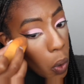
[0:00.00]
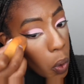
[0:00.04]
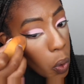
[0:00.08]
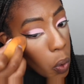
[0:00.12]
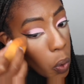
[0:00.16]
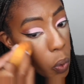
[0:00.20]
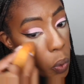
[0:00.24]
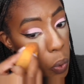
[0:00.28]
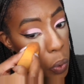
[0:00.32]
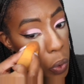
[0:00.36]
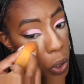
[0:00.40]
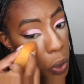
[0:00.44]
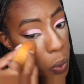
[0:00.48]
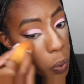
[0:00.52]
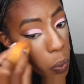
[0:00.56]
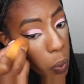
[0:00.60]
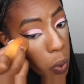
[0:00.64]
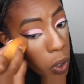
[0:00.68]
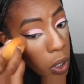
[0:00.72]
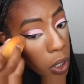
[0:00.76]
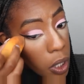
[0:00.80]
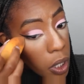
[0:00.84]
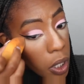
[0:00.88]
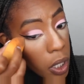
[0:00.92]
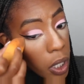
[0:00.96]
who you
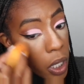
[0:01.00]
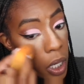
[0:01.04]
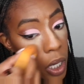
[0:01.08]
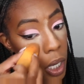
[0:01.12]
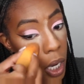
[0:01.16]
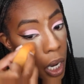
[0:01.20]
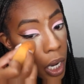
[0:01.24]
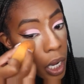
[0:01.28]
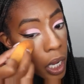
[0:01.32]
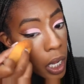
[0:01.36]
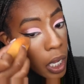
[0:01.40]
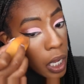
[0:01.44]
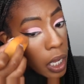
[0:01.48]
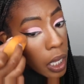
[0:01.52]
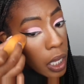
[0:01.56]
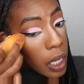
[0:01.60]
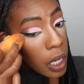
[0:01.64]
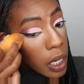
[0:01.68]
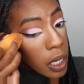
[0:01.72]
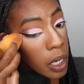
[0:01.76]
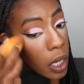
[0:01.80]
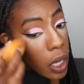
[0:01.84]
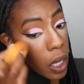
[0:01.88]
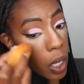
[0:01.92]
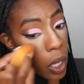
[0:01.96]
were
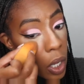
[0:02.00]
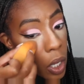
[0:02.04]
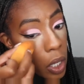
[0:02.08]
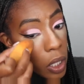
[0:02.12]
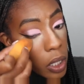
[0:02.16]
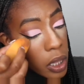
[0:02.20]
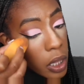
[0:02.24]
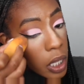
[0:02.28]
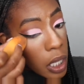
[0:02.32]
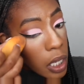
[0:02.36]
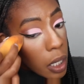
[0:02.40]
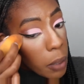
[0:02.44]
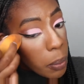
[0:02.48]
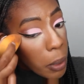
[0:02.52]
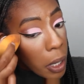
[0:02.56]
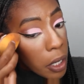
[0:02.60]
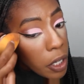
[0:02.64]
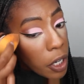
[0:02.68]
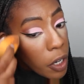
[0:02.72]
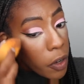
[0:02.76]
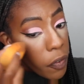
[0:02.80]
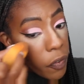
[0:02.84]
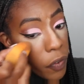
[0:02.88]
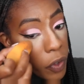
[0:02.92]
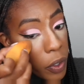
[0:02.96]
and think about
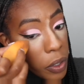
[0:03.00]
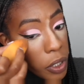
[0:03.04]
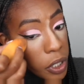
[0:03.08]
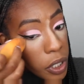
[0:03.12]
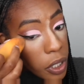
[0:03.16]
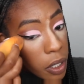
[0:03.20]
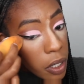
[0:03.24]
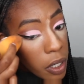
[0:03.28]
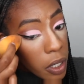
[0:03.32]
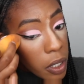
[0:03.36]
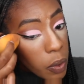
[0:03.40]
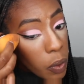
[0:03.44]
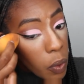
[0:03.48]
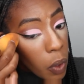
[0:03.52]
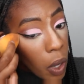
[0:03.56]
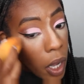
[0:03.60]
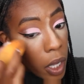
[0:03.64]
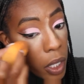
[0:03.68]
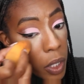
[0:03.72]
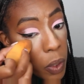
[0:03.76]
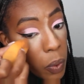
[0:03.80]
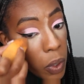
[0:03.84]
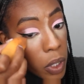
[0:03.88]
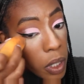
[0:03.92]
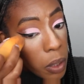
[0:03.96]
your future and how
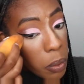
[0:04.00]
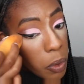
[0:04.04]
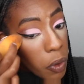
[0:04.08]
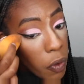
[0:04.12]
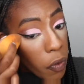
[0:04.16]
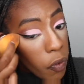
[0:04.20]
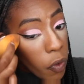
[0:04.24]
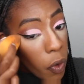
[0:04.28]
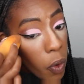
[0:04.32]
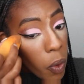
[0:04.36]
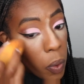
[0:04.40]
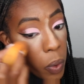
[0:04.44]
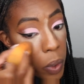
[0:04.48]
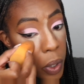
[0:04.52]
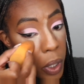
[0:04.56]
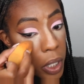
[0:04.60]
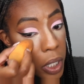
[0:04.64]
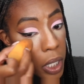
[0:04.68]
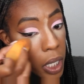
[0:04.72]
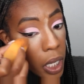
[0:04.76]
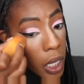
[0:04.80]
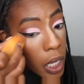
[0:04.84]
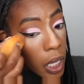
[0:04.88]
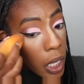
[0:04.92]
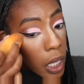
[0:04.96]
you want to move forward.
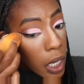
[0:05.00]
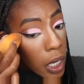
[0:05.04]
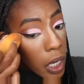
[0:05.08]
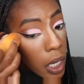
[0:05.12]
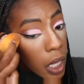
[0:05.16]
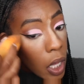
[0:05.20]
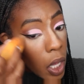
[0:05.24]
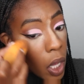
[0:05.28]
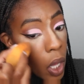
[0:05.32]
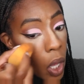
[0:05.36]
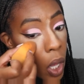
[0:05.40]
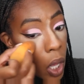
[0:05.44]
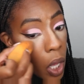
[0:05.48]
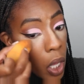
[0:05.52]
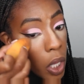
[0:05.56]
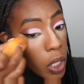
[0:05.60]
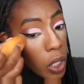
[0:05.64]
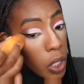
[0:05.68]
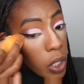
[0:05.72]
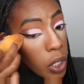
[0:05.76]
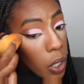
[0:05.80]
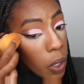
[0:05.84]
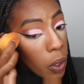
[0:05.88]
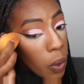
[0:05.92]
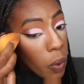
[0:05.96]
And
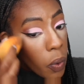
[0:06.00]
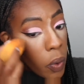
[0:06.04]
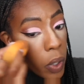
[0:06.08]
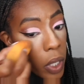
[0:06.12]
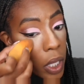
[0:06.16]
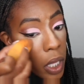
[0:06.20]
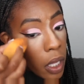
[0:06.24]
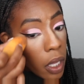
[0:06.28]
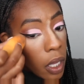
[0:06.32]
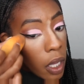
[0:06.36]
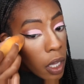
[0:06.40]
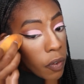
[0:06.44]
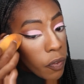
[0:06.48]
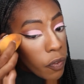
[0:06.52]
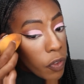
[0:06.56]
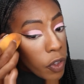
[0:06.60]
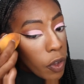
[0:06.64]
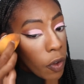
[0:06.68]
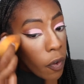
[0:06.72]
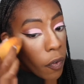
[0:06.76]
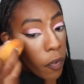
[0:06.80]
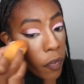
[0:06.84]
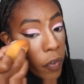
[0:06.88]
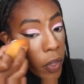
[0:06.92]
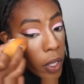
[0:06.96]
you know, if
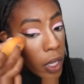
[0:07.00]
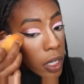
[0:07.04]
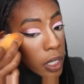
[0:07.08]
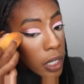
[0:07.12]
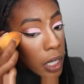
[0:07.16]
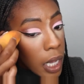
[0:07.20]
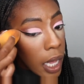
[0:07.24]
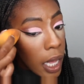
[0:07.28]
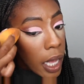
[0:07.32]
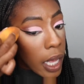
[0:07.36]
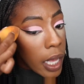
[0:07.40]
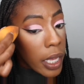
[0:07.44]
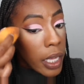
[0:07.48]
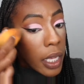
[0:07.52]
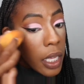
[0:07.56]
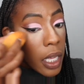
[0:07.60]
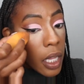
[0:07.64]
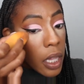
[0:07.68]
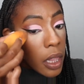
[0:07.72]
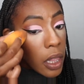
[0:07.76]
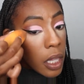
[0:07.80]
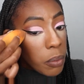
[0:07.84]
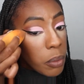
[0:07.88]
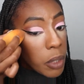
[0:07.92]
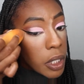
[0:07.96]
you feel like
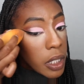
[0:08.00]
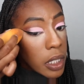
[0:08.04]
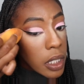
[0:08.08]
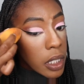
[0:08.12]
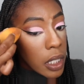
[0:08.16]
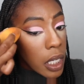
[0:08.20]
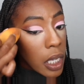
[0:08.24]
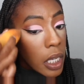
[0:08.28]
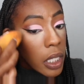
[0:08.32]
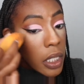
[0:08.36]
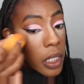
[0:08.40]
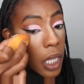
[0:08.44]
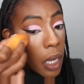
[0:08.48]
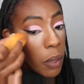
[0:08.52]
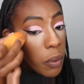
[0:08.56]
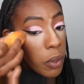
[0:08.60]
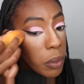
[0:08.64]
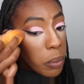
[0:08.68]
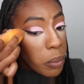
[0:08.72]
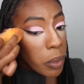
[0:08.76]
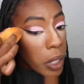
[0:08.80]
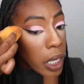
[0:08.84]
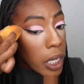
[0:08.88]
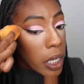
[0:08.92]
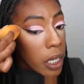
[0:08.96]
the mistakes that were
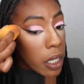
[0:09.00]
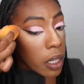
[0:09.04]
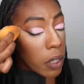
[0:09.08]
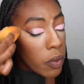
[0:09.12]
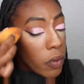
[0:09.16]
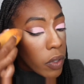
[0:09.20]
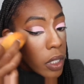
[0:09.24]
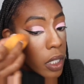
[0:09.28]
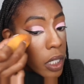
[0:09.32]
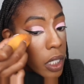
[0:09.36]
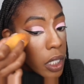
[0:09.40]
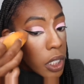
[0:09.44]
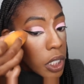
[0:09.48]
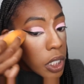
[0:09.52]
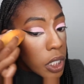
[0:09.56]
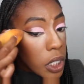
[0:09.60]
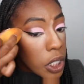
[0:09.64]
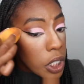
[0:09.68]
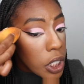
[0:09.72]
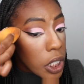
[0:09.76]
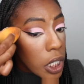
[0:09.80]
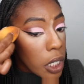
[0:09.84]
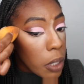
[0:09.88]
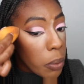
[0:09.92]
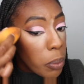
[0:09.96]
made in the
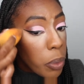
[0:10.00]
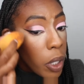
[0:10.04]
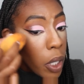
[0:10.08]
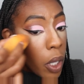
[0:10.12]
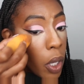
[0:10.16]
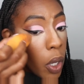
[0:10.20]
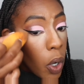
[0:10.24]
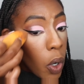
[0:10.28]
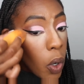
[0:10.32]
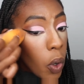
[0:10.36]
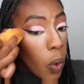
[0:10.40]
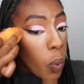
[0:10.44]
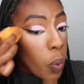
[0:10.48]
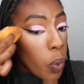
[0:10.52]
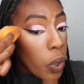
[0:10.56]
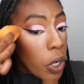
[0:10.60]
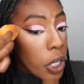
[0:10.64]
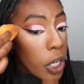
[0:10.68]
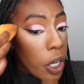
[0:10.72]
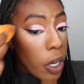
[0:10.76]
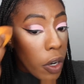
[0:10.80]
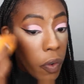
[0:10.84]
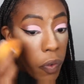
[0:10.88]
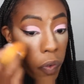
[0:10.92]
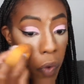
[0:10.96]
relationship were
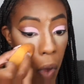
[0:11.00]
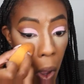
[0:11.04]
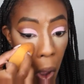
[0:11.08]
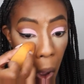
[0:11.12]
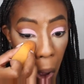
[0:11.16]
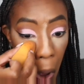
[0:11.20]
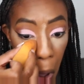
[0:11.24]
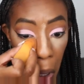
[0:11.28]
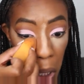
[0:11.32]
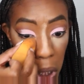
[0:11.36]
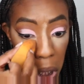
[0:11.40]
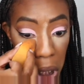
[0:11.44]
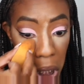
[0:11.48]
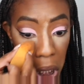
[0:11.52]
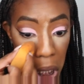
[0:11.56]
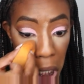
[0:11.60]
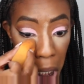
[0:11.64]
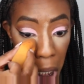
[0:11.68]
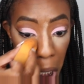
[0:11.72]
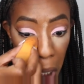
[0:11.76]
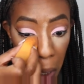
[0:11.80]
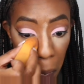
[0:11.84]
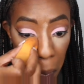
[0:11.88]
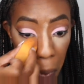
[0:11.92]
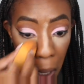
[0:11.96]
your fault,
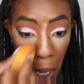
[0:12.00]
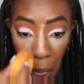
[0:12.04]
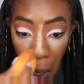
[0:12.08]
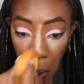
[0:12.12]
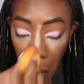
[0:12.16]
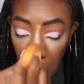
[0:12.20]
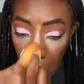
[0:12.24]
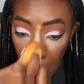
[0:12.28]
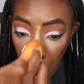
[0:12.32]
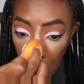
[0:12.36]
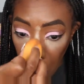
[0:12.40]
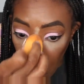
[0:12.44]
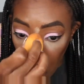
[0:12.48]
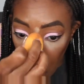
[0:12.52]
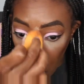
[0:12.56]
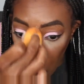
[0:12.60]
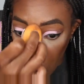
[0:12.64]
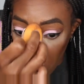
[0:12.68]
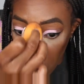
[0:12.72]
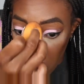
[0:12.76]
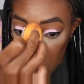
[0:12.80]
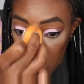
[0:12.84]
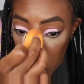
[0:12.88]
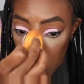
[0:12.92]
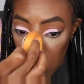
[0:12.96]
think about
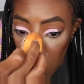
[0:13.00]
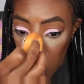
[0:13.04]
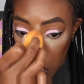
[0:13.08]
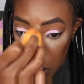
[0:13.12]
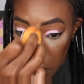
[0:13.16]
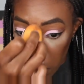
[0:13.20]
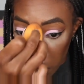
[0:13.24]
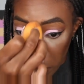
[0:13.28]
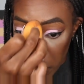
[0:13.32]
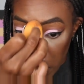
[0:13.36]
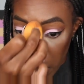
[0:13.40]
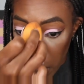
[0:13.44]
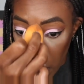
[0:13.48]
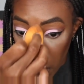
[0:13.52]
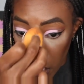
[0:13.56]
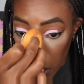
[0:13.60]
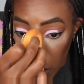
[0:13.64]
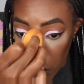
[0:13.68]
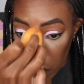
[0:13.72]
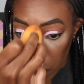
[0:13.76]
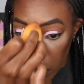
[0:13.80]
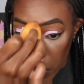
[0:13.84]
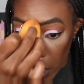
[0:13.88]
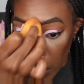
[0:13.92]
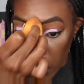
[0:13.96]
who you want to be in
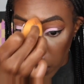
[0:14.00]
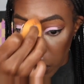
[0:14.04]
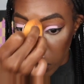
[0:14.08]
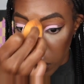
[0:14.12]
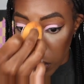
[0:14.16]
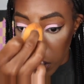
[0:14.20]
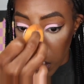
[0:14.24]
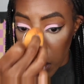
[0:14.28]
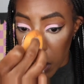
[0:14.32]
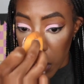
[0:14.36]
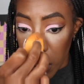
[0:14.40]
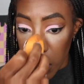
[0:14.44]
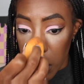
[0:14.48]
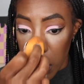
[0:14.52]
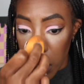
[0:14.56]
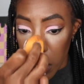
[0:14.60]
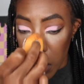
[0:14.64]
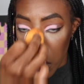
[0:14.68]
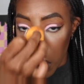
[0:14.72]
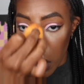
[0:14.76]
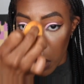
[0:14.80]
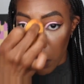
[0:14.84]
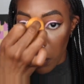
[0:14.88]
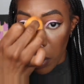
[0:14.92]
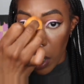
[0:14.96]
your next
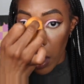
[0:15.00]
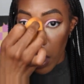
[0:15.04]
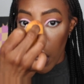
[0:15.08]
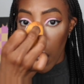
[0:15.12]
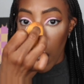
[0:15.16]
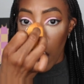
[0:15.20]
relationship.